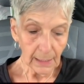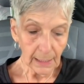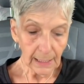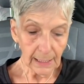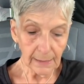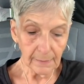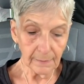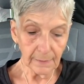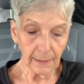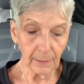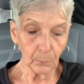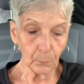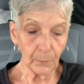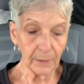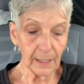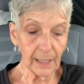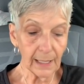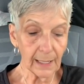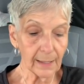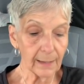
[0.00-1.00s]
And then
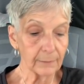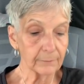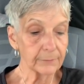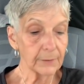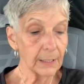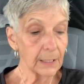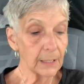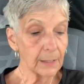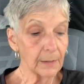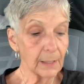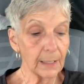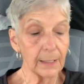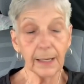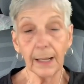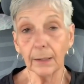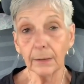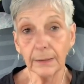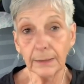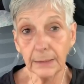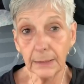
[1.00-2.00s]
we have an
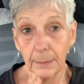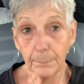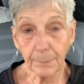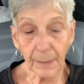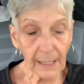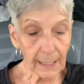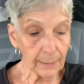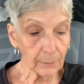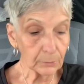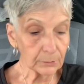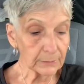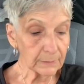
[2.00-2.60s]
LED panel